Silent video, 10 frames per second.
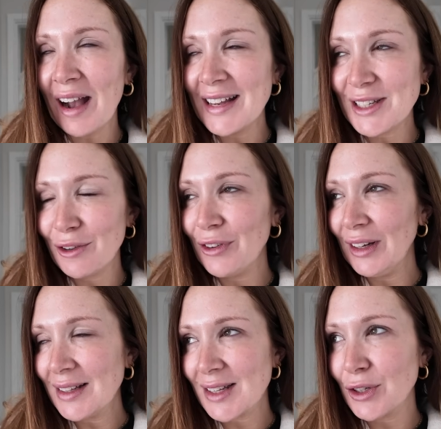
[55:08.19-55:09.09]
I do feel
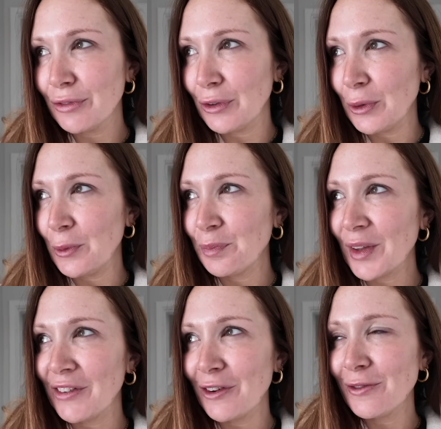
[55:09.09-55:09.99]
like such a fool.
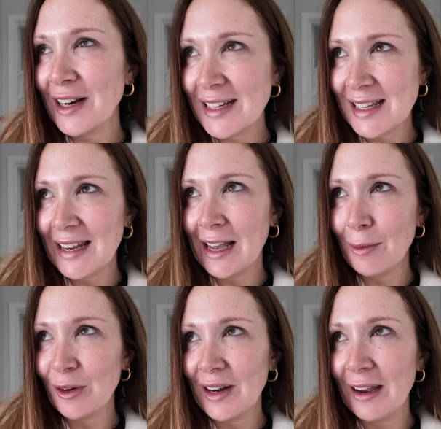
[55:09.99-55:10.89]
I feel really silly
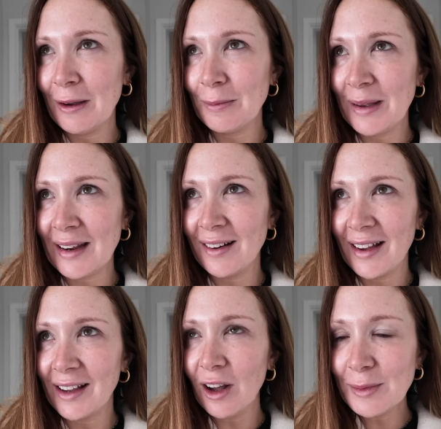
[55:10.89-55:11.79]
coming on here and being
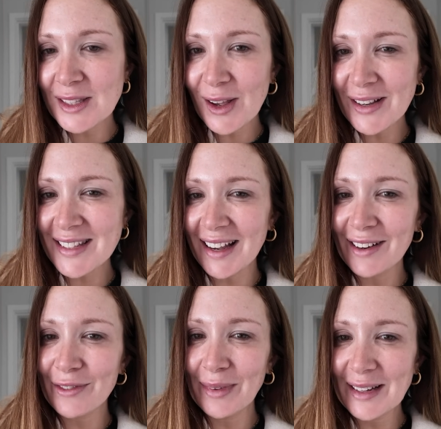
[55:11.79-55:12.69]
like, I'm so excited
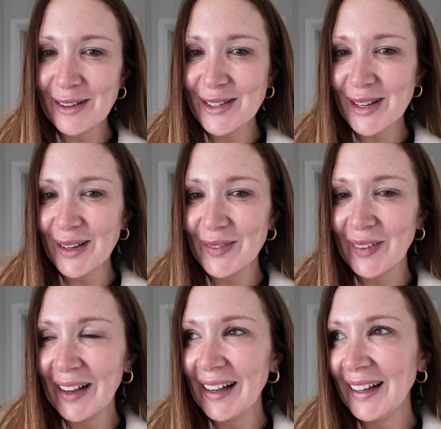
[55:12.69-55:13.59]
for my new
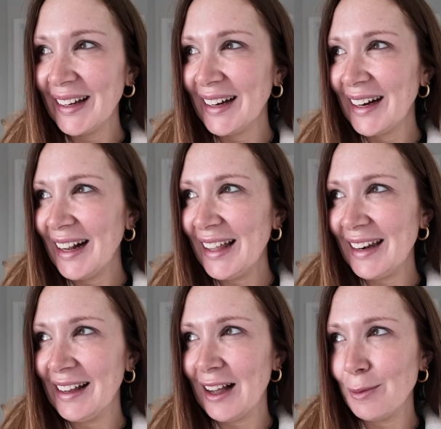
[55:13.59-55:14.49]
sofa. And then
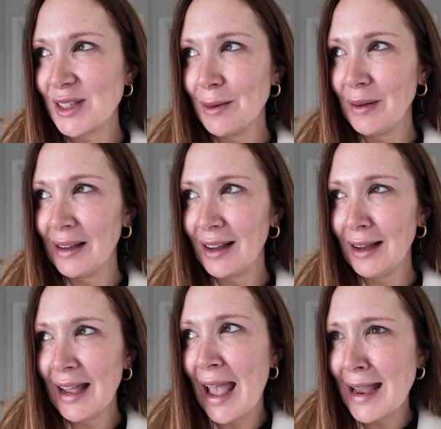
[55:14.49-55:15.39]
it comes and I'm like,
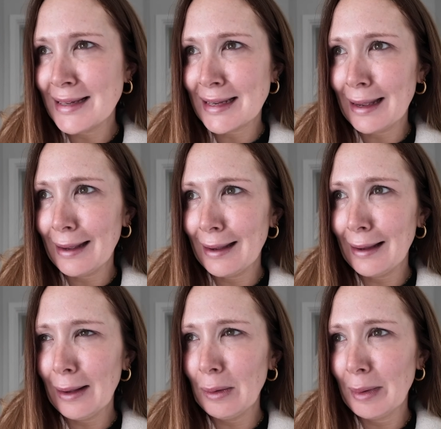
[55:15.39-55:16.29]
I hate it.
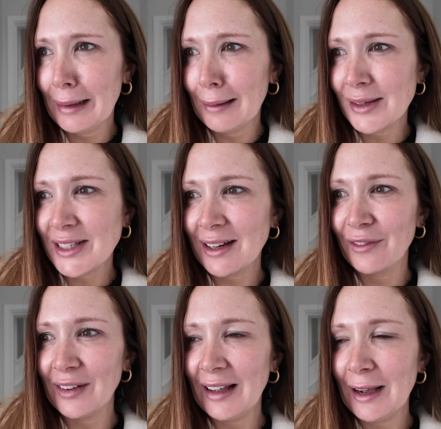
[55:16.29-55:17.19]
Oh my gosh. I
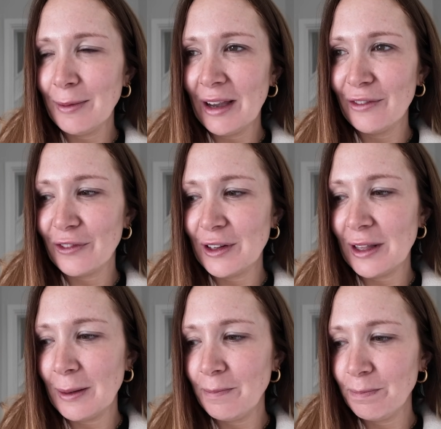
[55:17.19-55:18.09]
feel like I'm going through
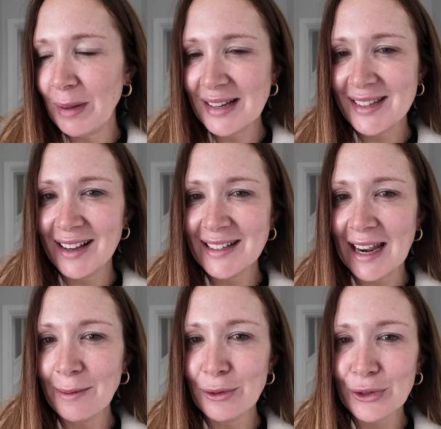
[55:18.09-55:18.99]
the bedside
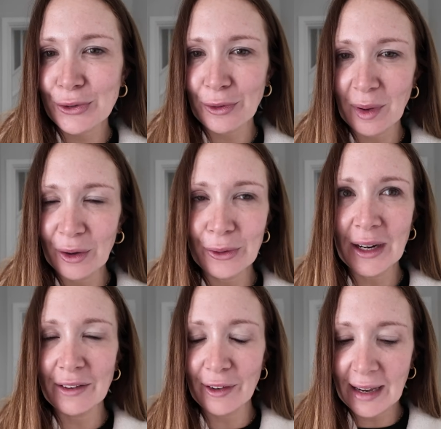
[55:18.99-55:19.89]
table trauma all
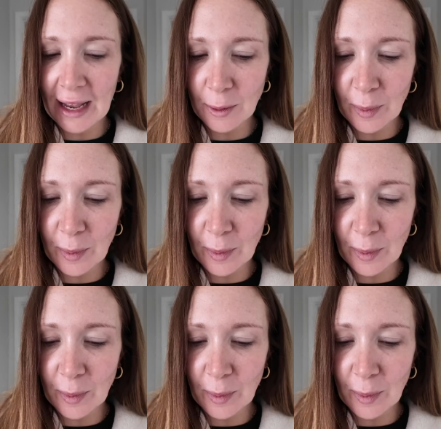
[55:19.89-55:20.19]
over again.